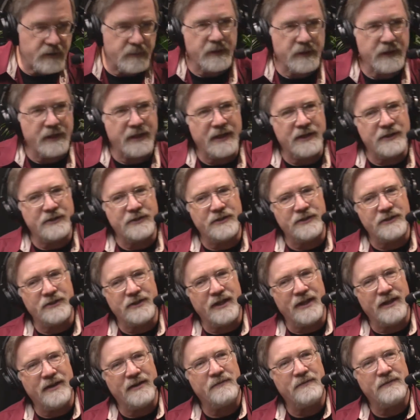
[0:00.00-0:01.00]
Communications.
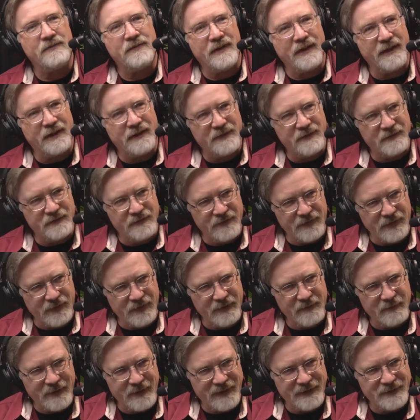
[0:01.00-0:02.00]
Dave, thank you
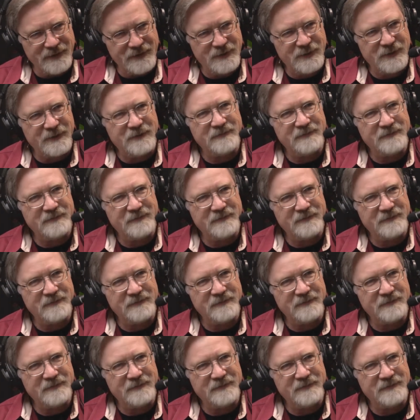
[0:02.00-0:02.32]
very much.